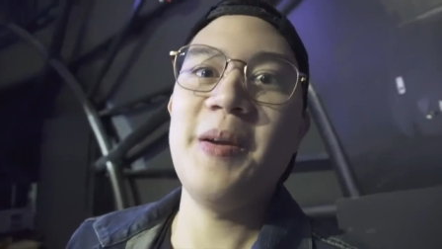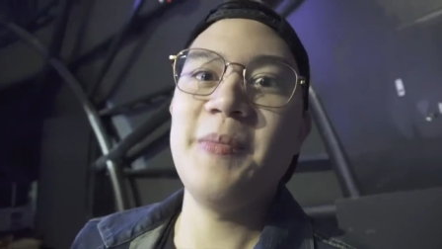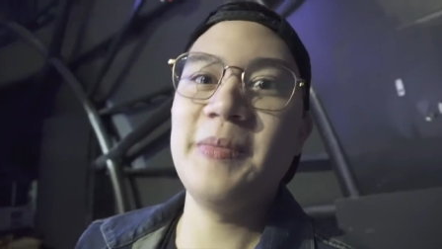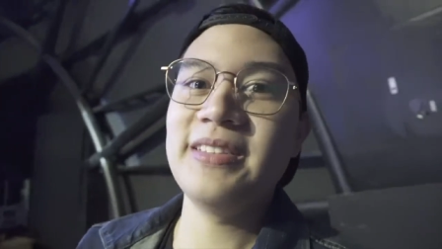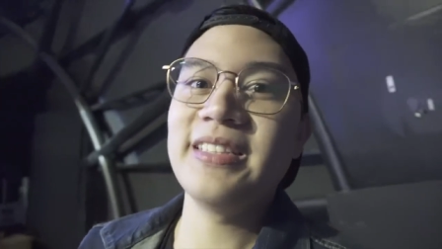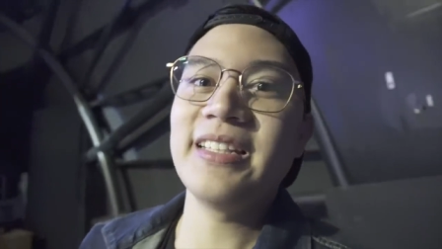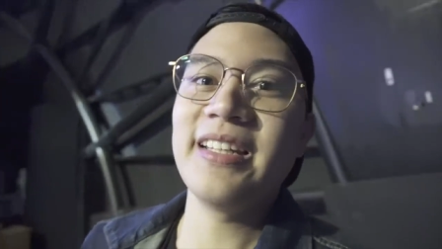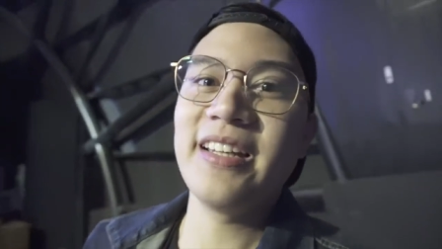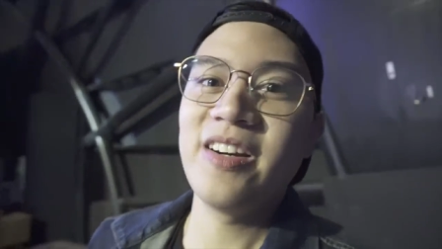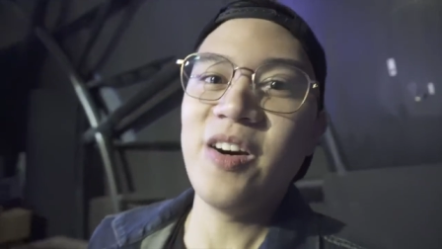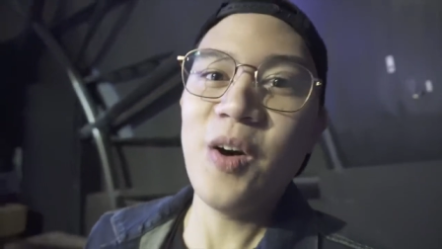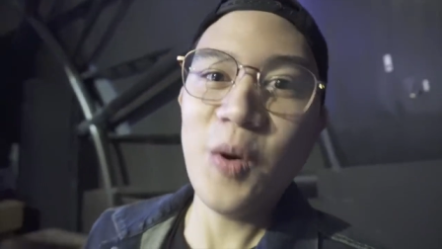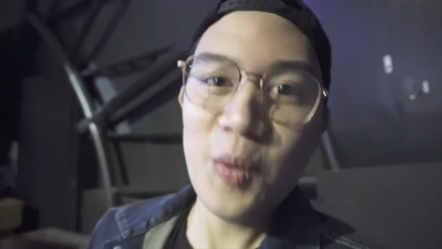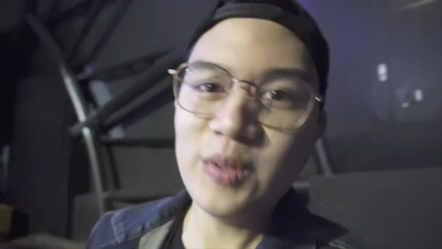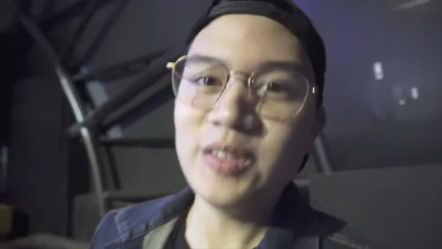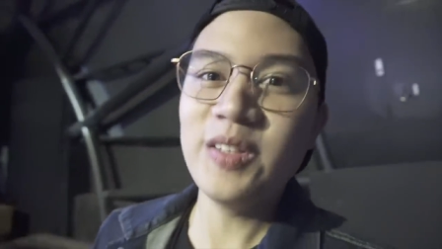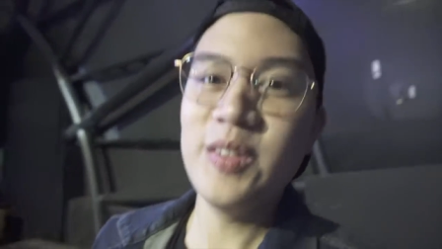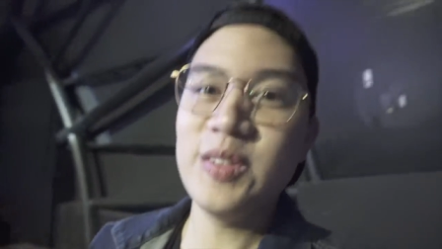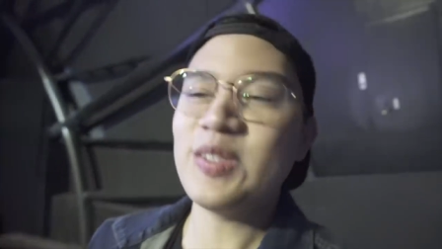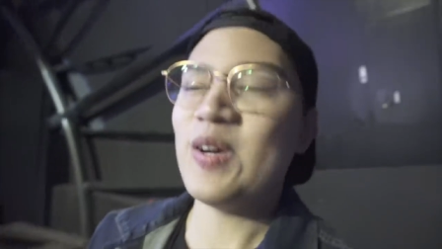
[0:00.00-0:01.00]
I'm singing a
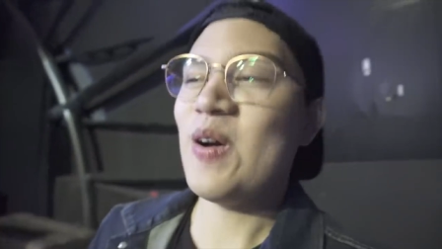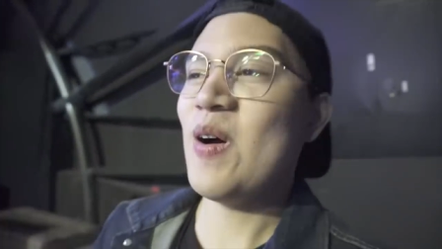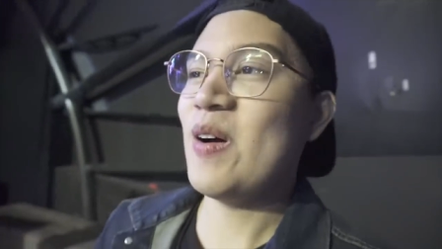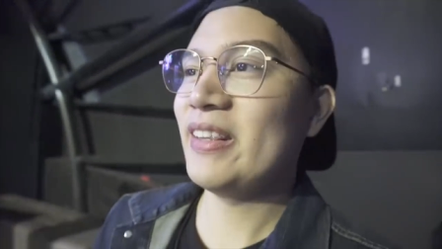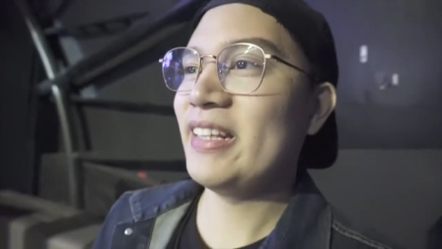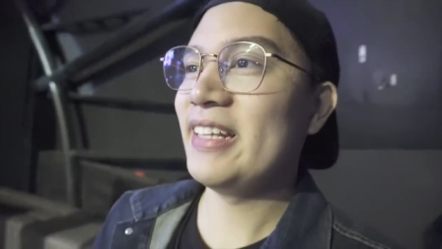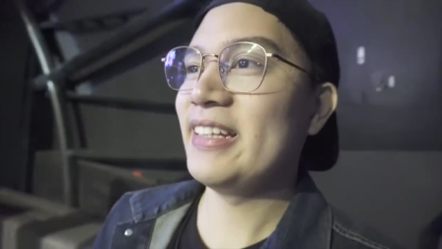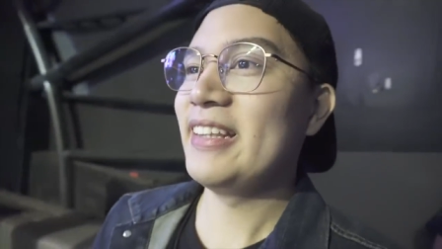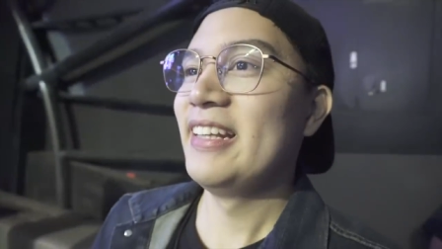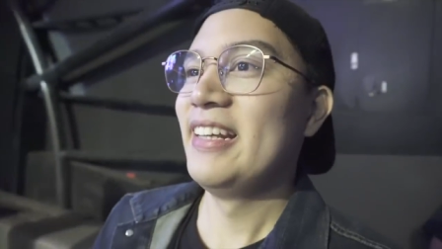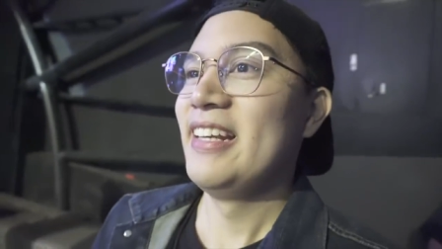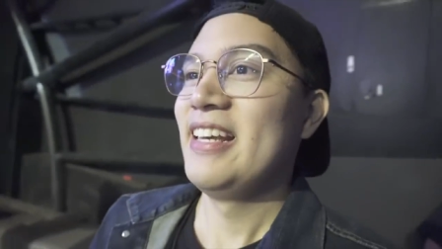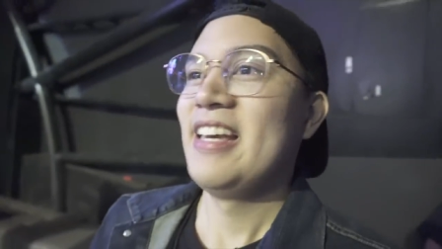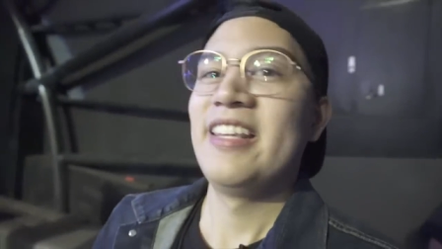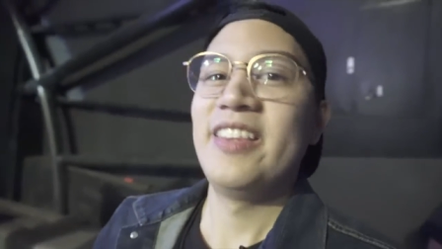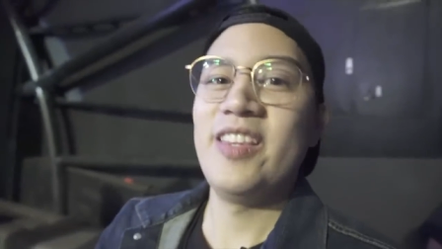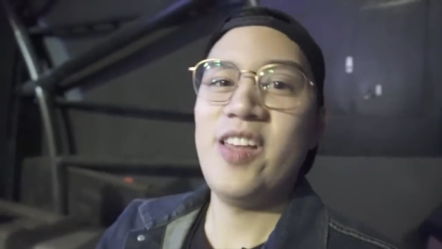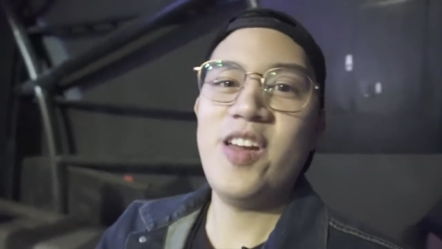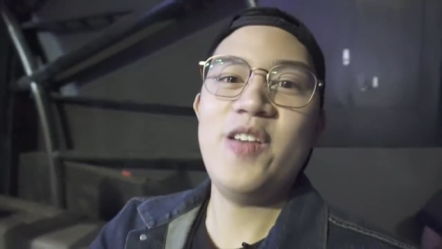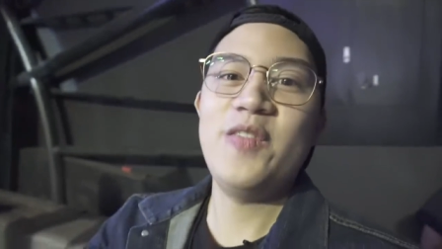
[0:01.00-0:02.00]
whole new song that
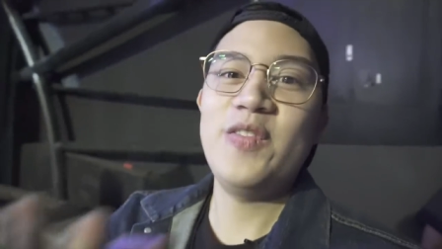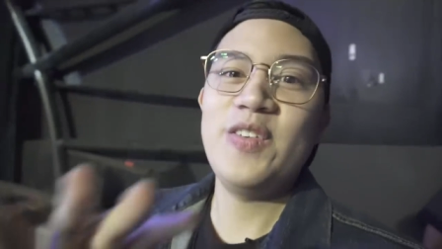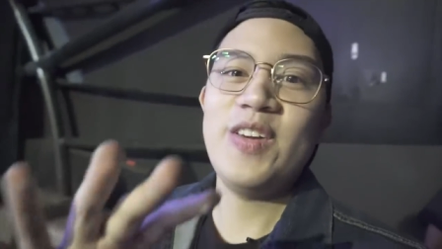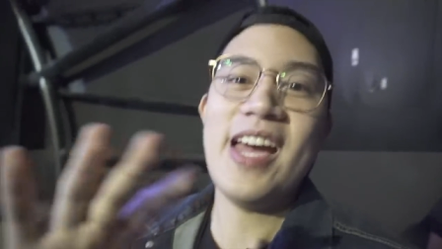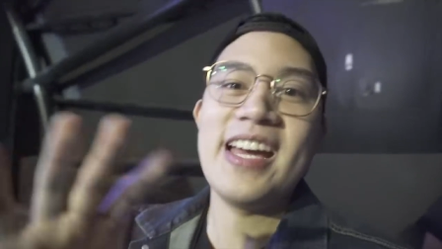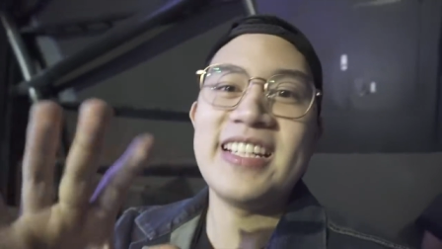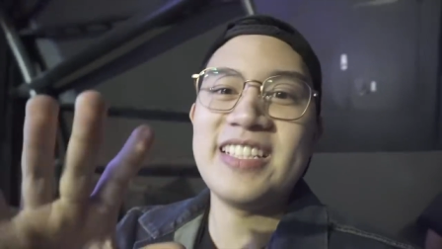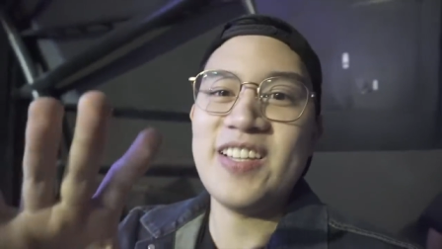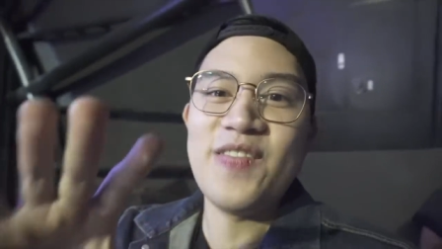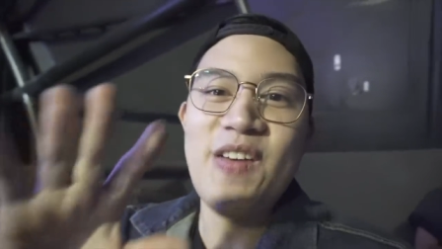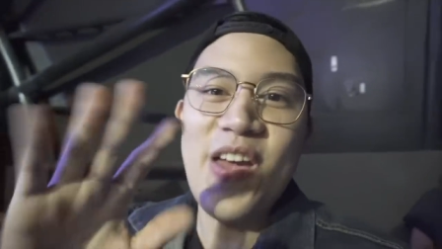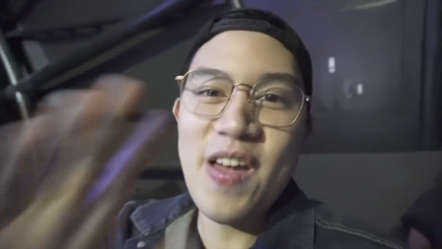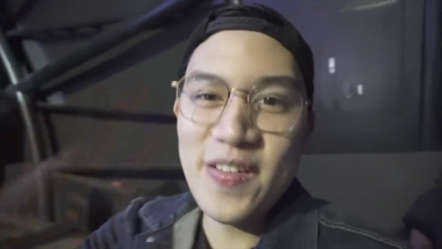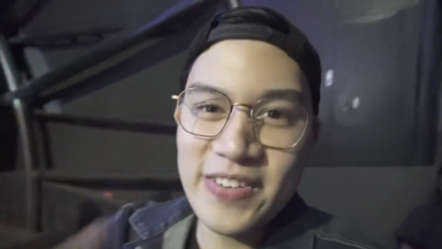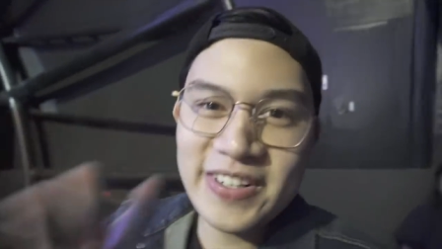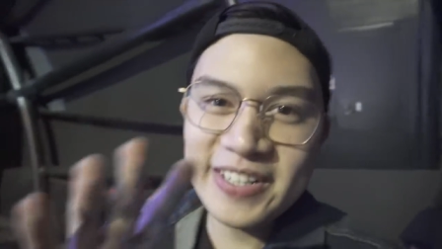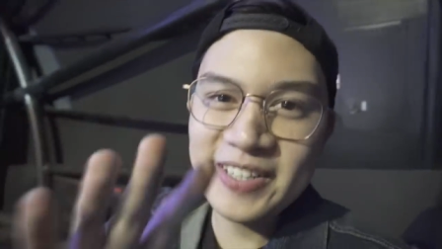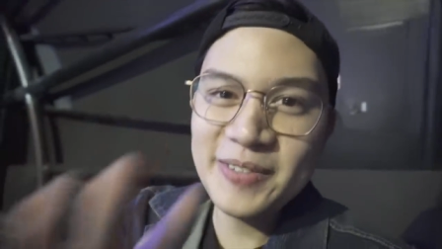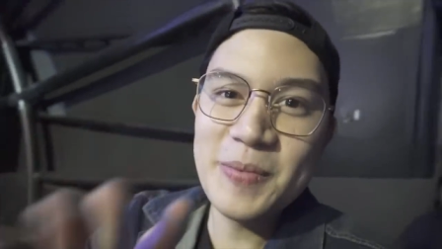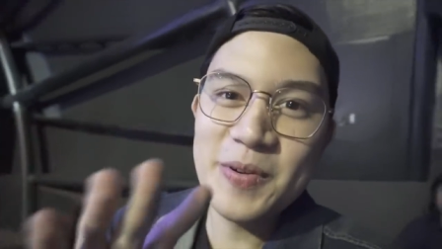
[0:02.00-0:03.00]
none of you guys have
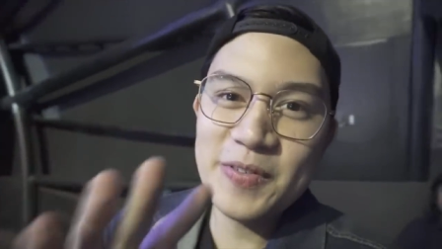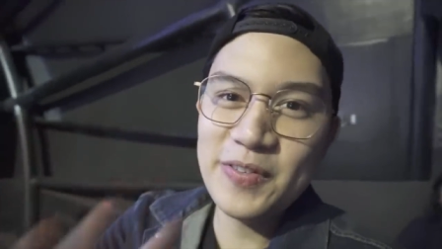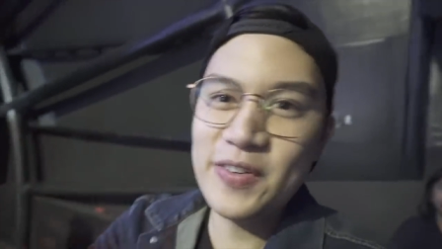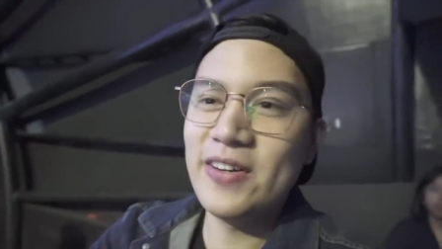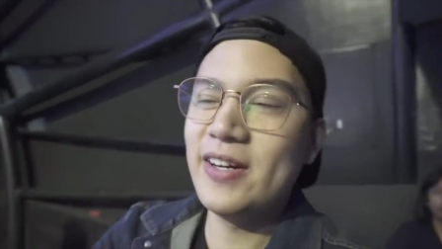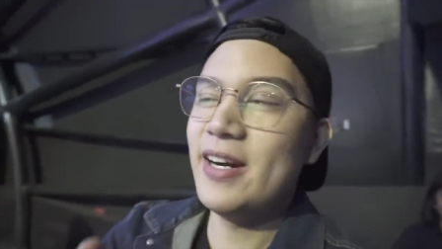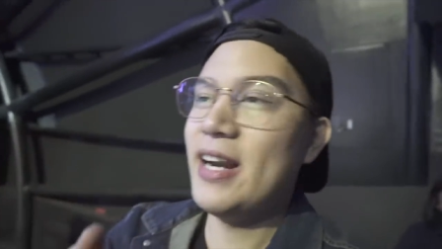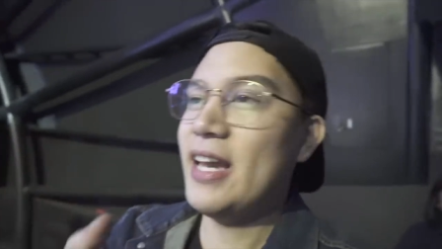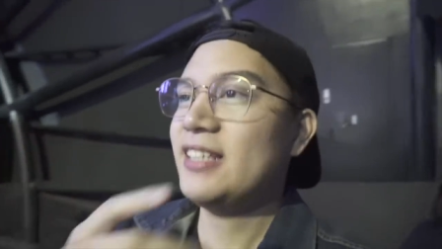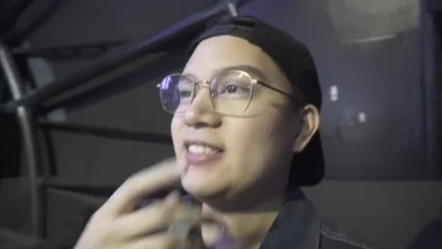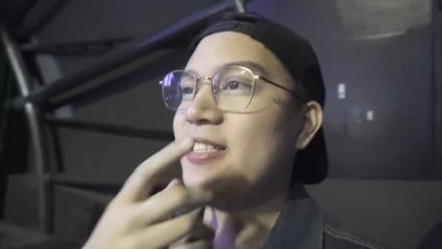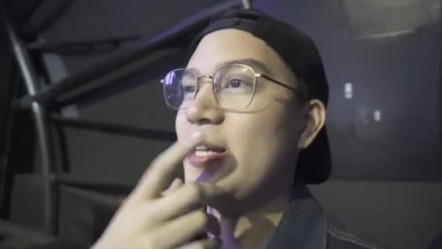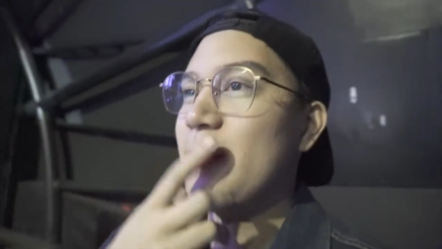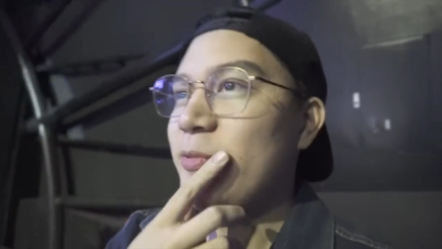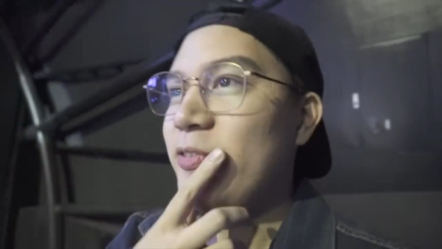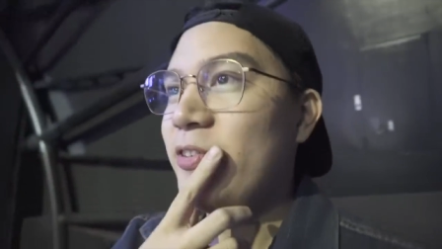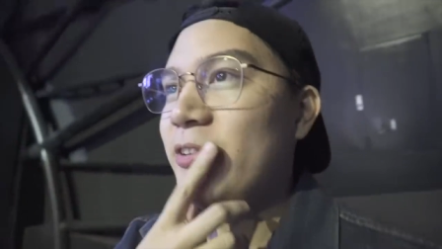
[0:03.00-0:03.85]
ever heard before except